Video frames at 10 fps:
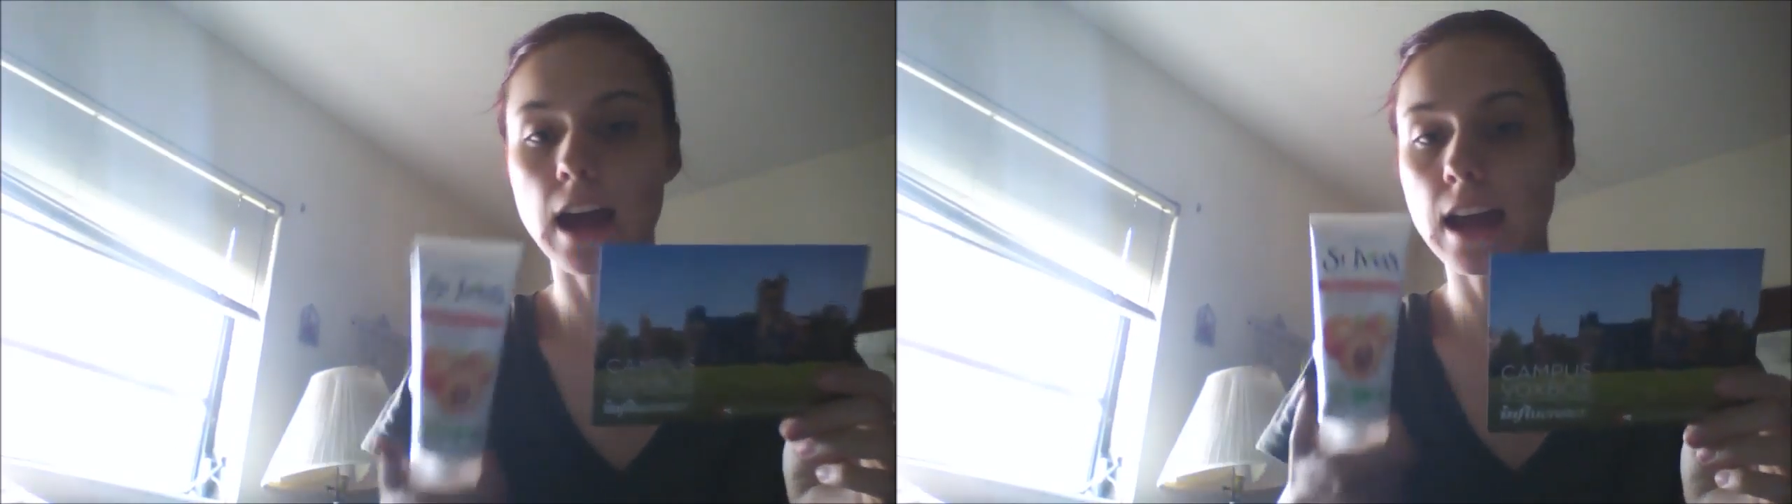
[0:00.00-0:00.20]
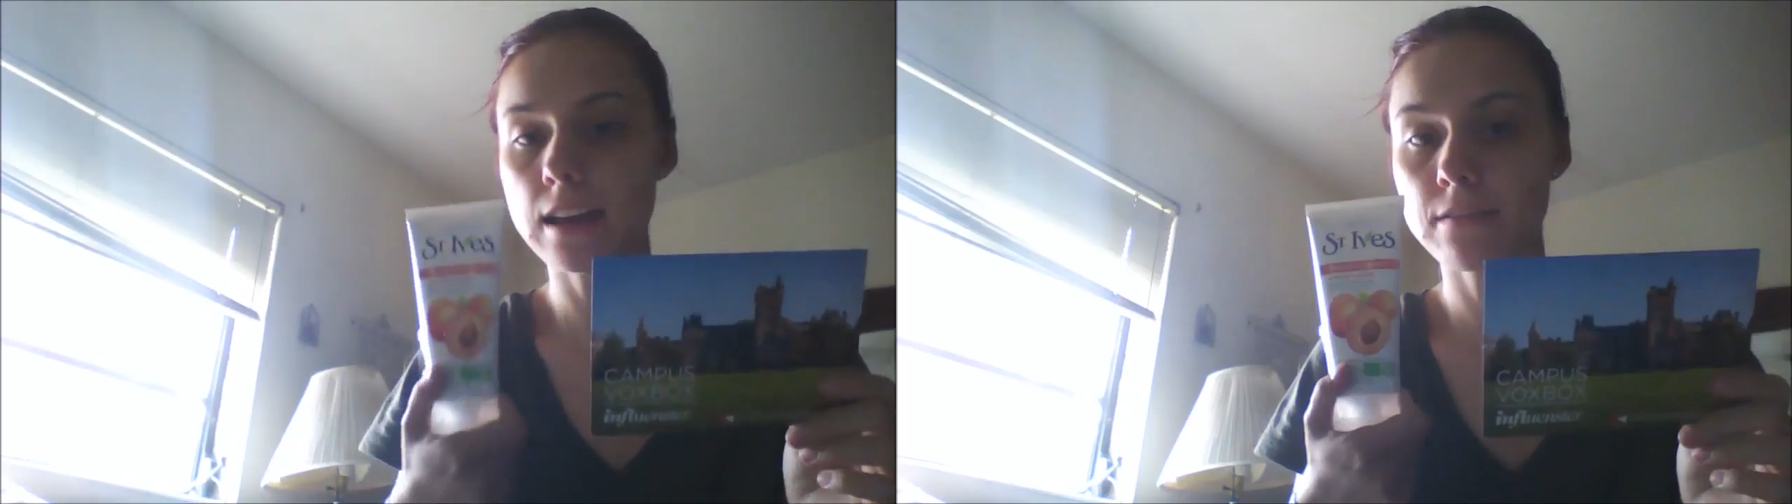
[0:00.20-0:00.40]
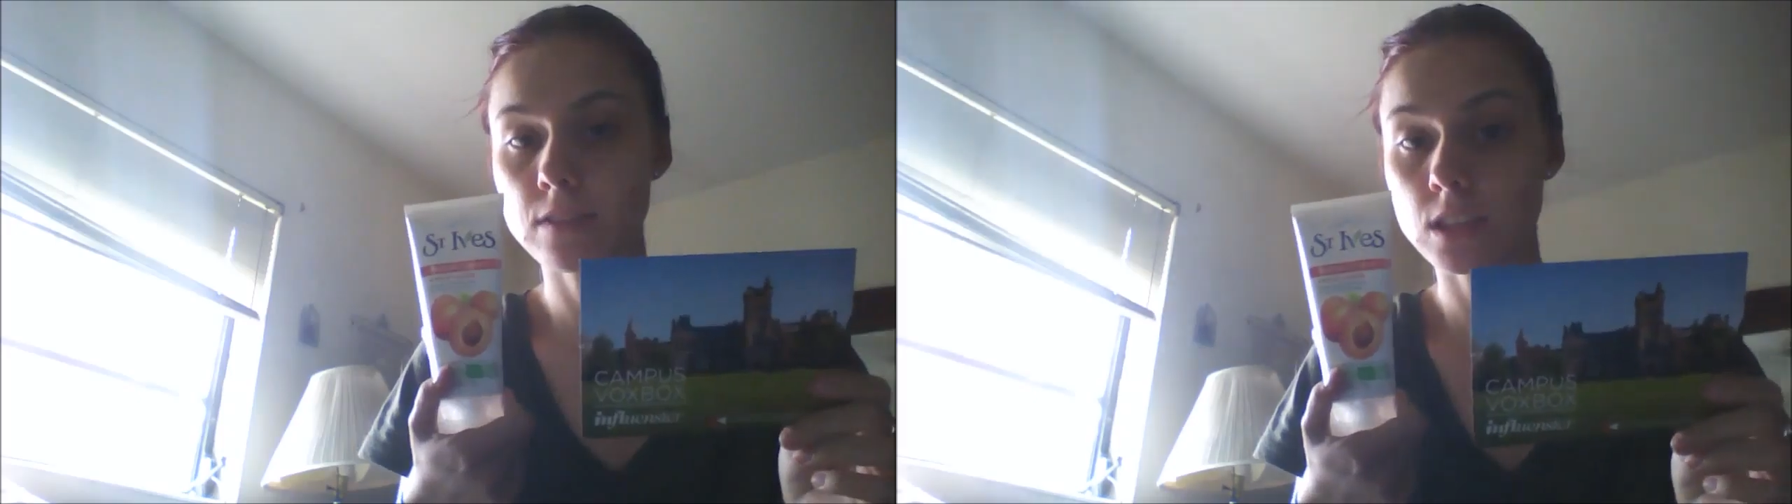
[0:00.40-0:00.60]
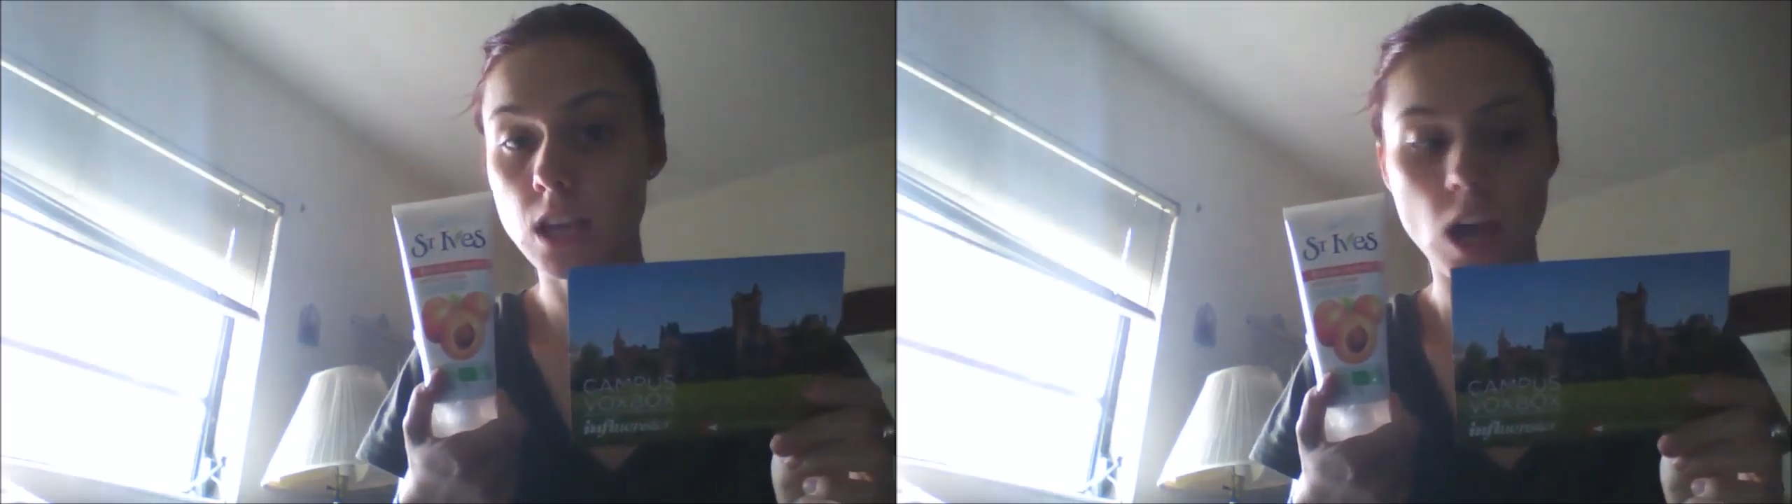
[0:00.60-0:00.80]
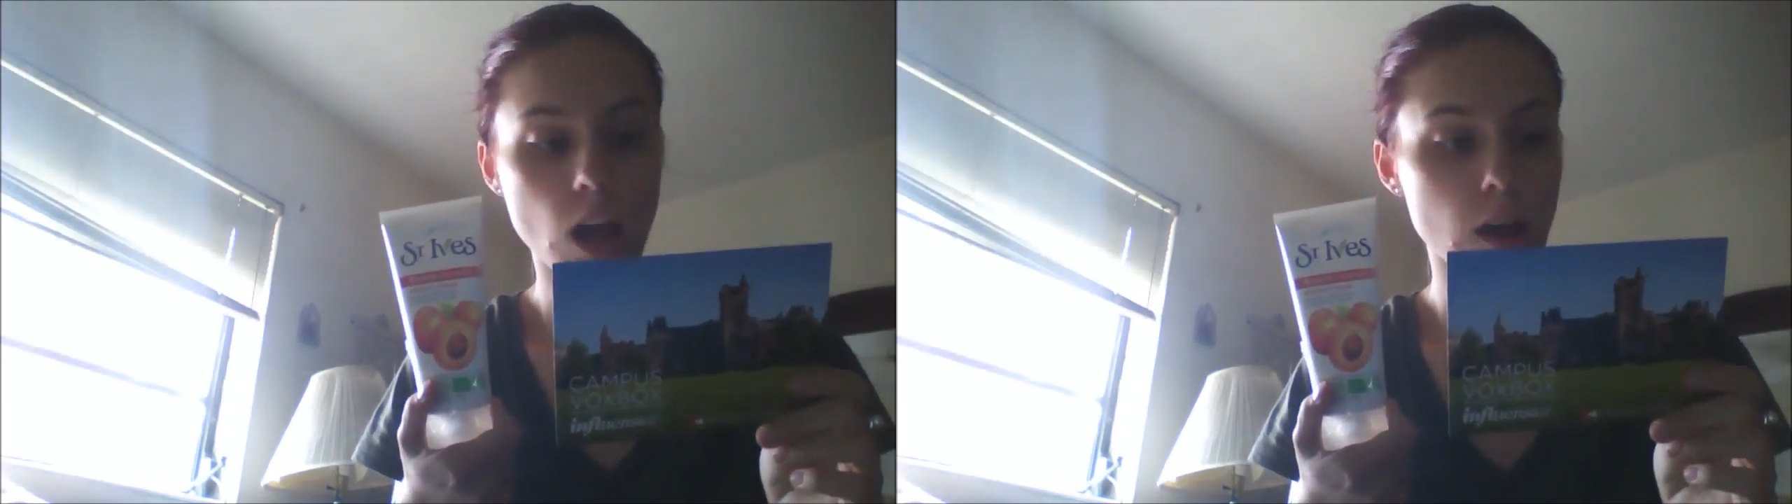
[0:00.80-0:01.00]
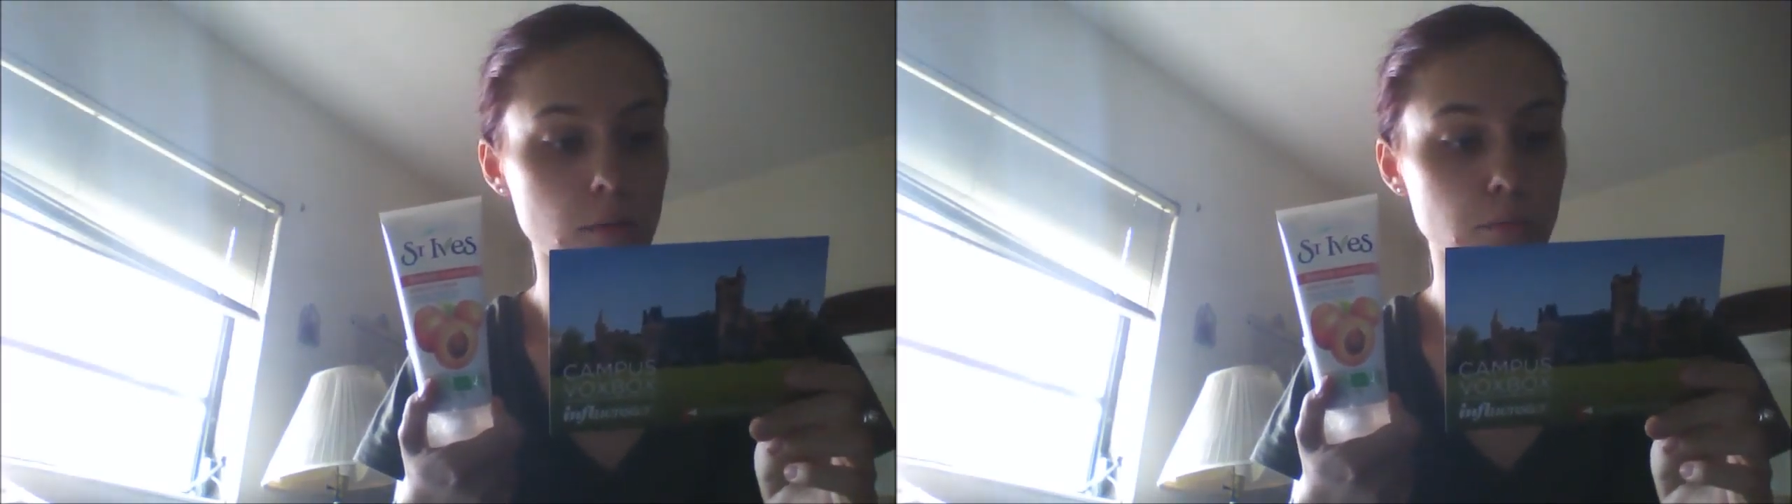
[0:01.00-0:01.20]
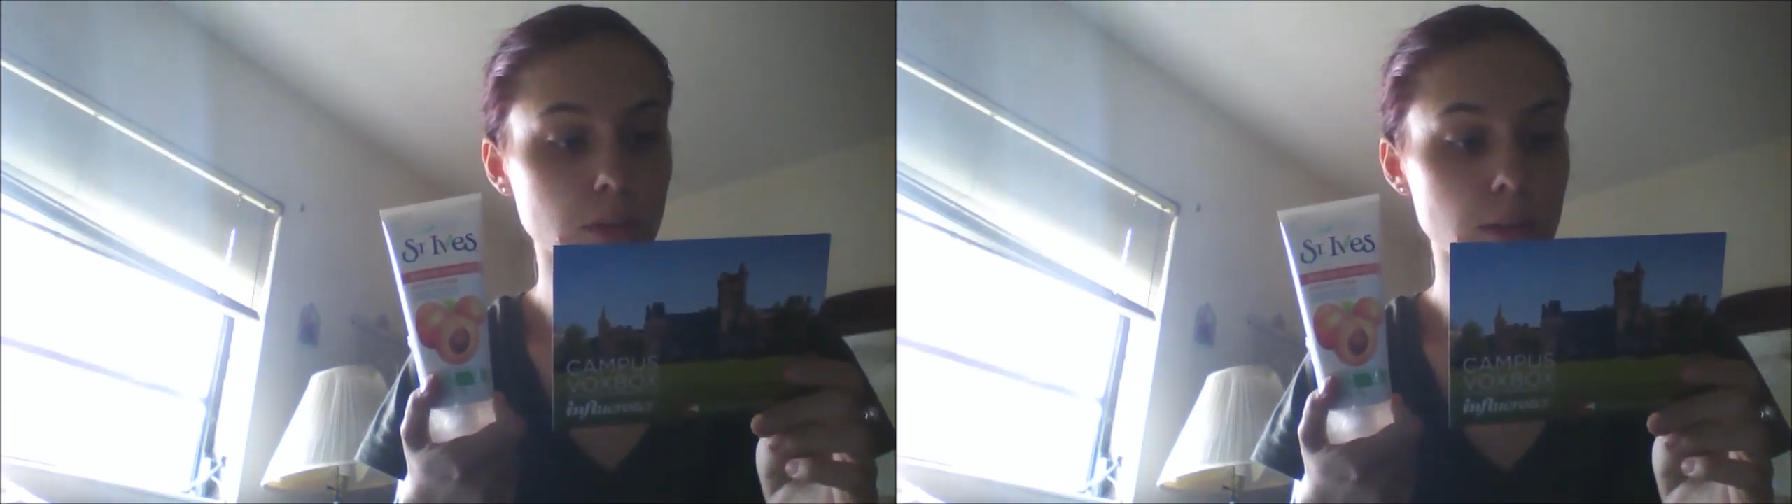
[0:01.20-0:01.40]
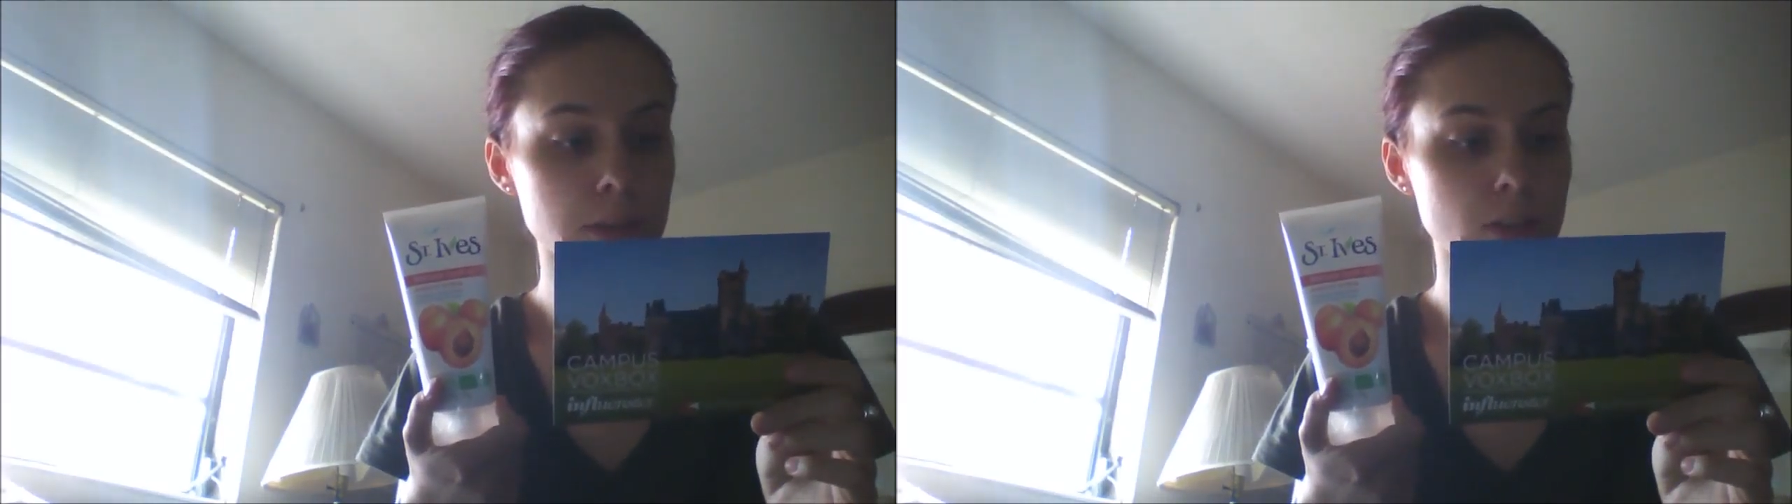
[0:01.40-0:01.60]
Ives
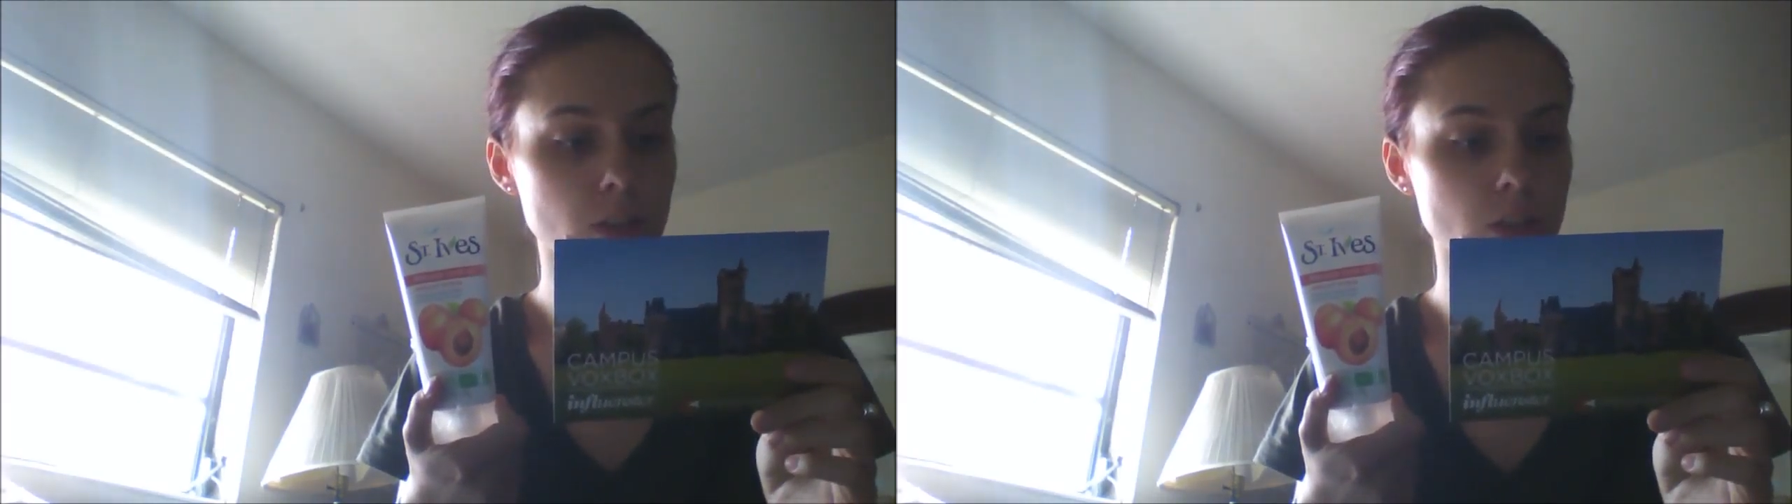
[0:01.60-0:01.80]
Blemish